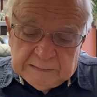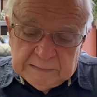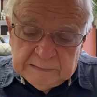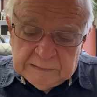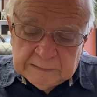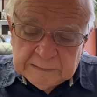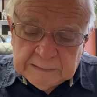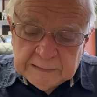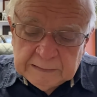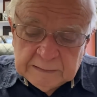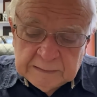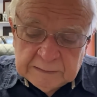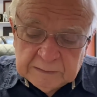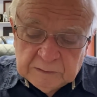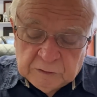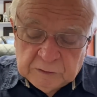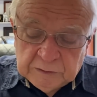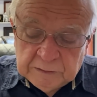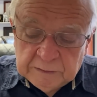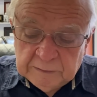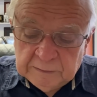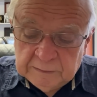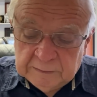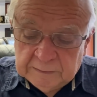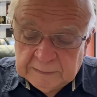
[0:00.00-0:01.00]
said that
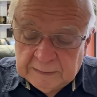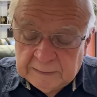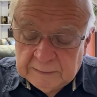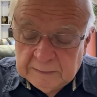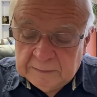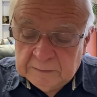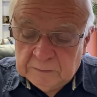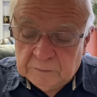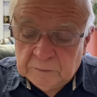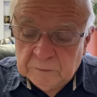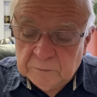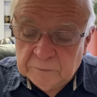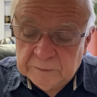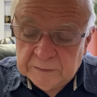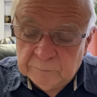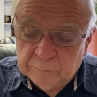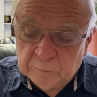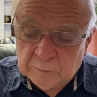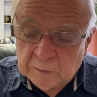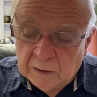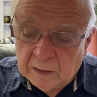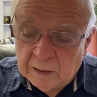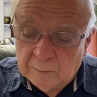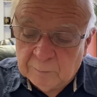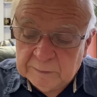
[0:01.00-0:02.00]
Jesus said unto him,
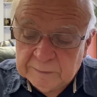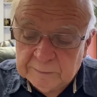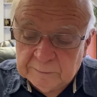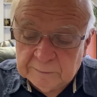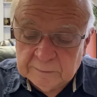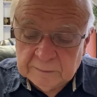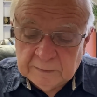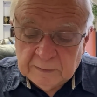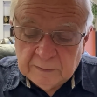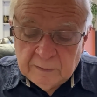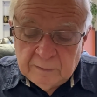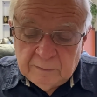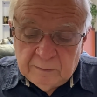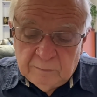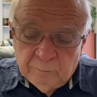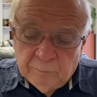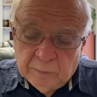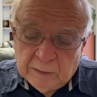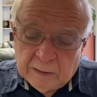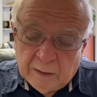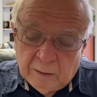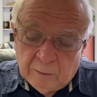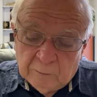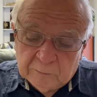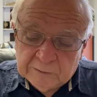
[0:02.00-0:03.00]
Thomas,
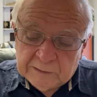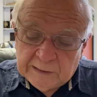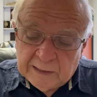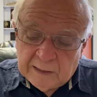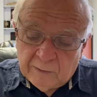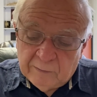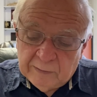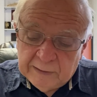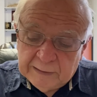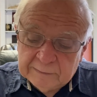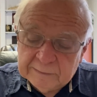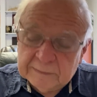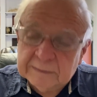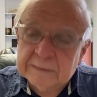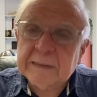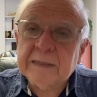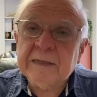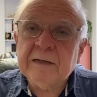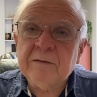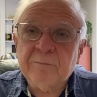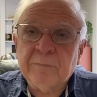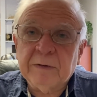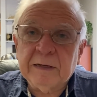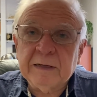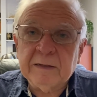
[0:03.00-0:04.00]
because thou hast
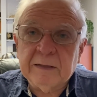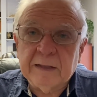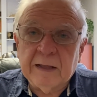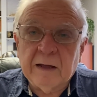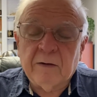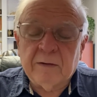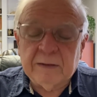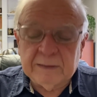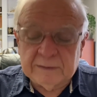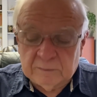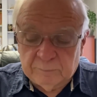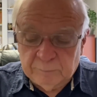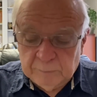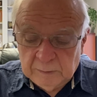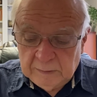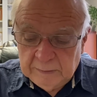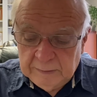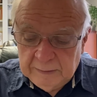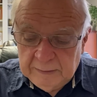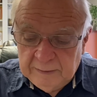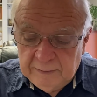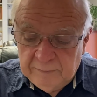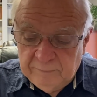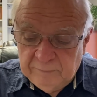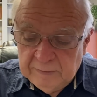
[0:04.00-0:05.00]
seen me, thou hast
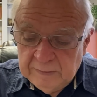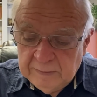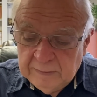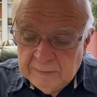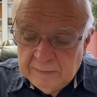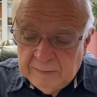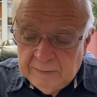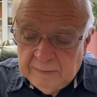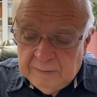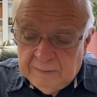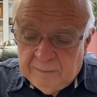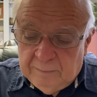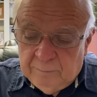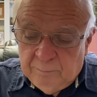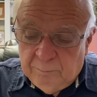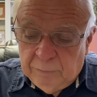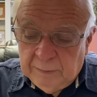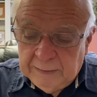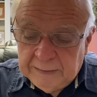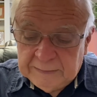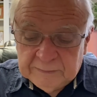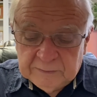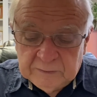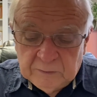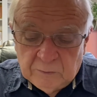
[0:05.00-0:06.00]
believed.
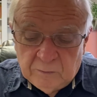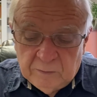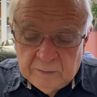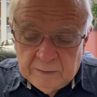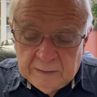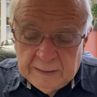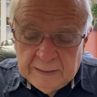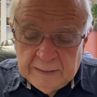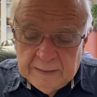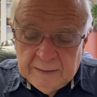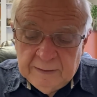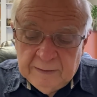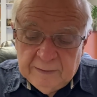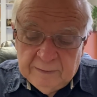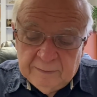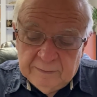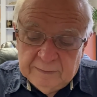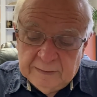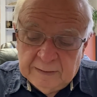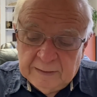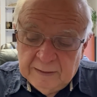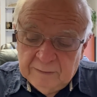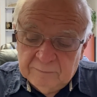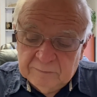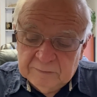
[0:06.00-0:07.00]
Blessed are they
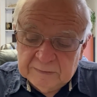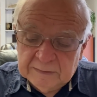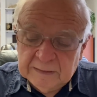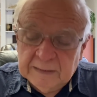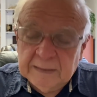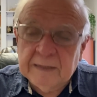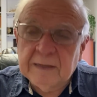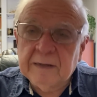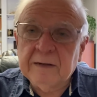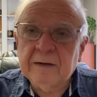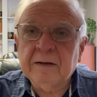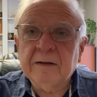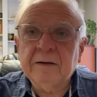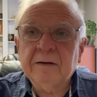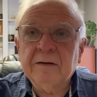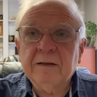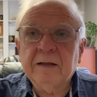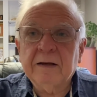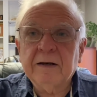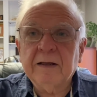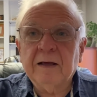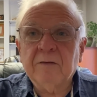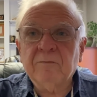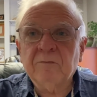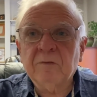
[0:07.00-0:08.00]
that have seen
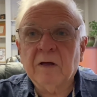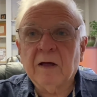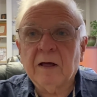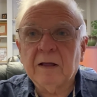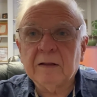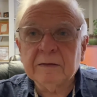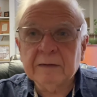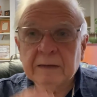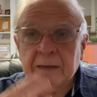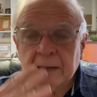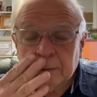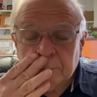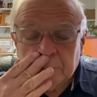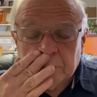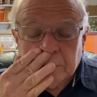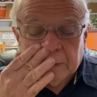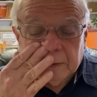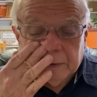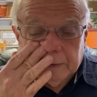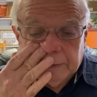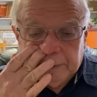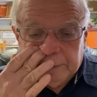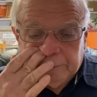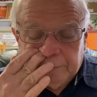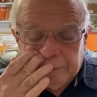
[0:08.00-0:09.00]
and have not yet
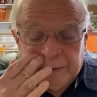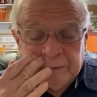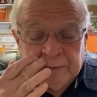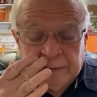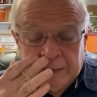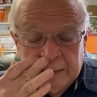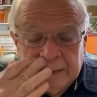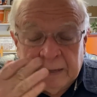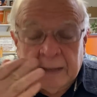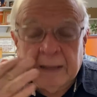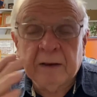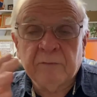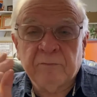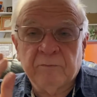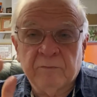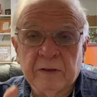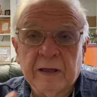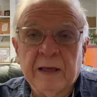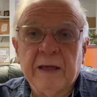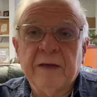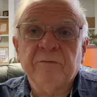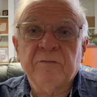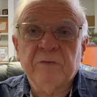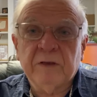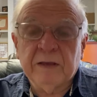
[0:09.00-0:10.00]
believed, and
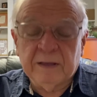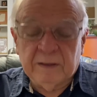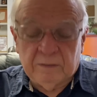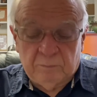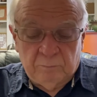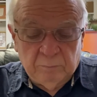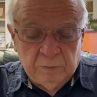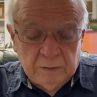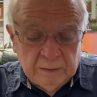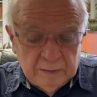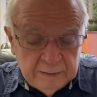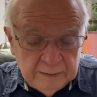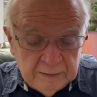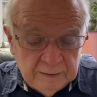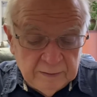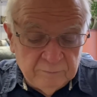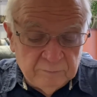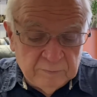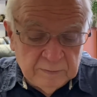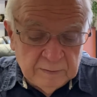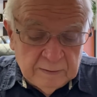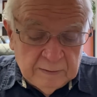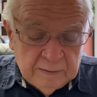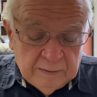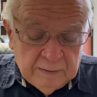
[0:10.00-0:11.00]
have yet
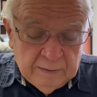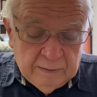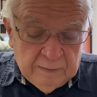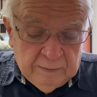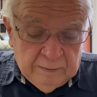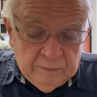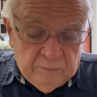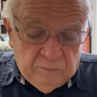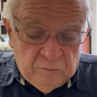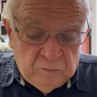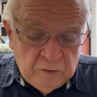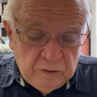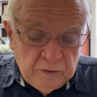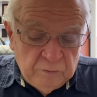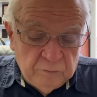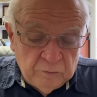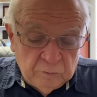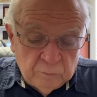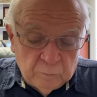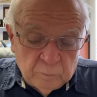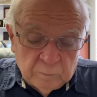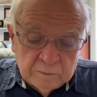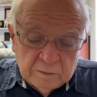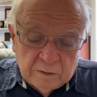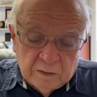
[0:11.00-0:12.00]
believed.
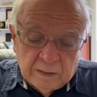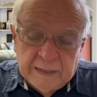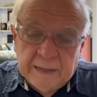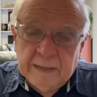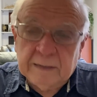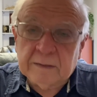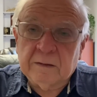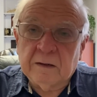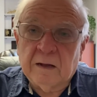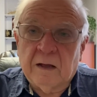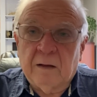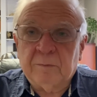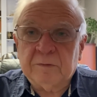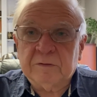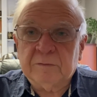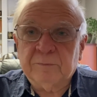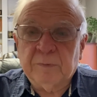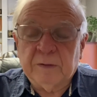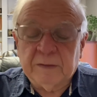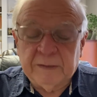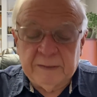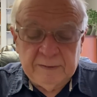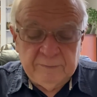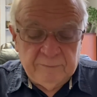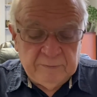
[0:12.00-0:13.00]
Jesus was glad Thomas
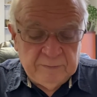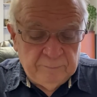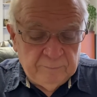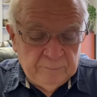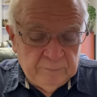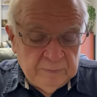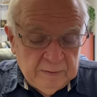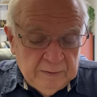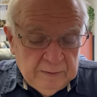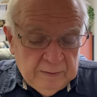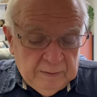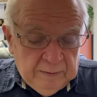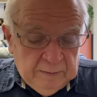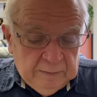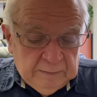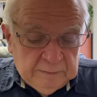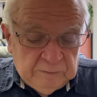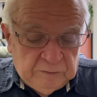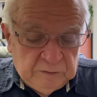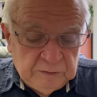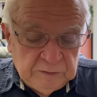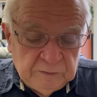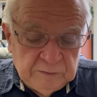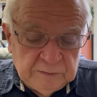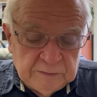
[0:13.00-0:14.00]
believed him.
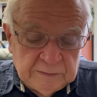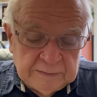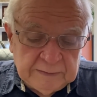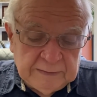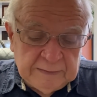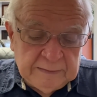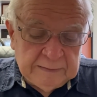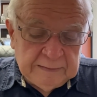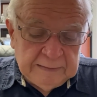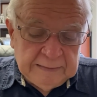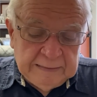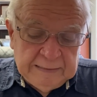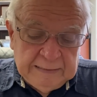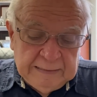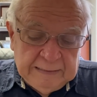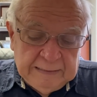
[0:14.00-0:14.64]
Jesus said